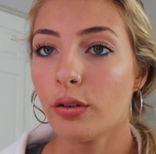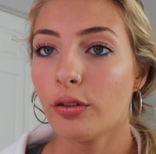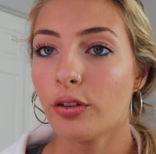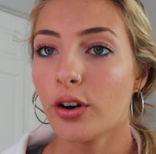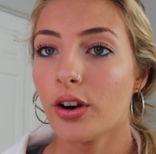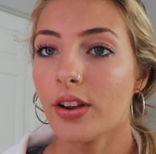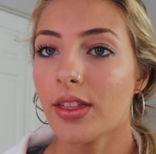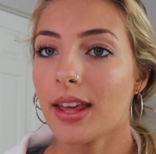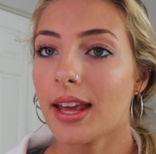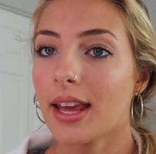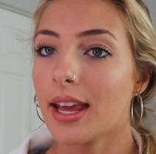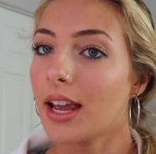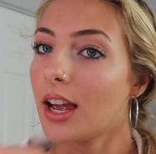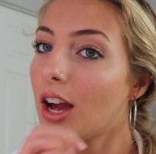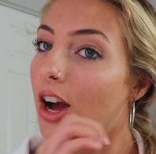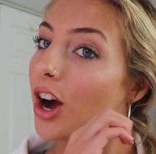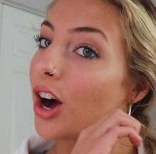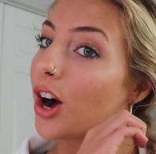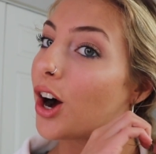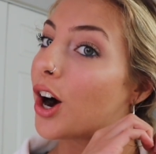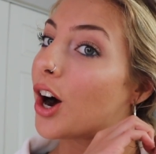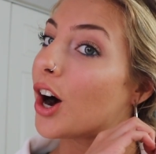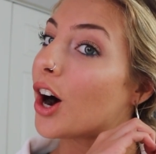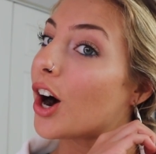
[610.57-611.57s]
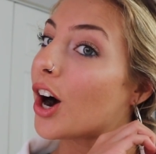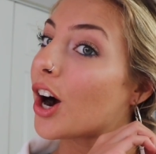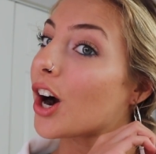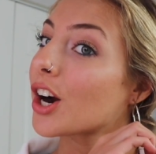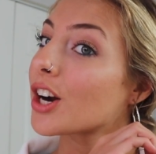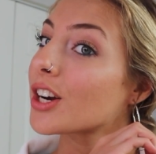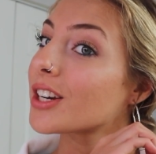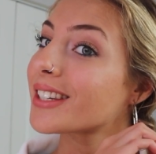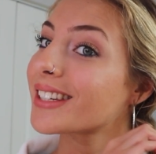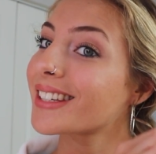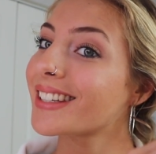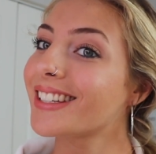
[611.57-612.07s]
for the
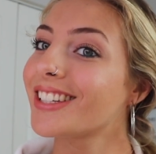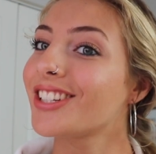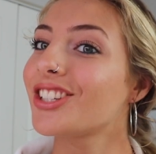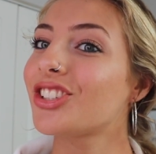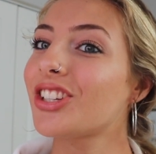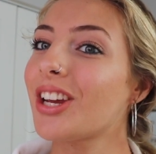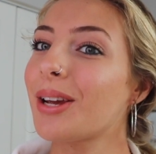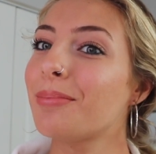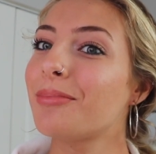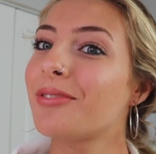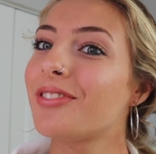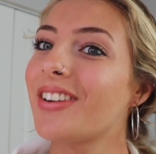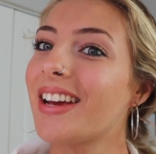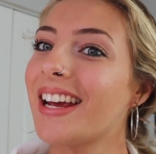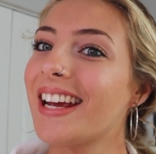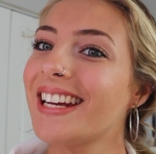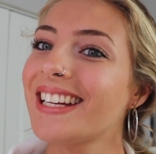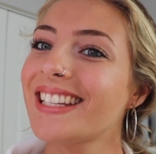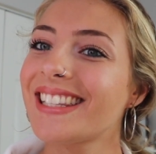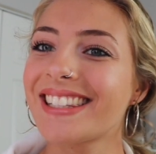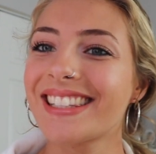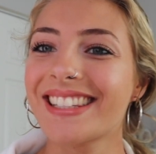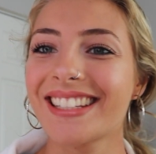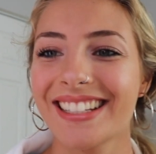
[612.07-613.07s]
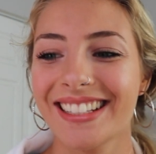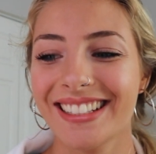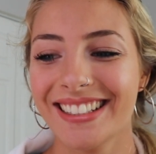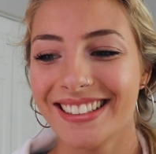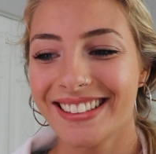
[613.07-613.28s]
heart-shaped face.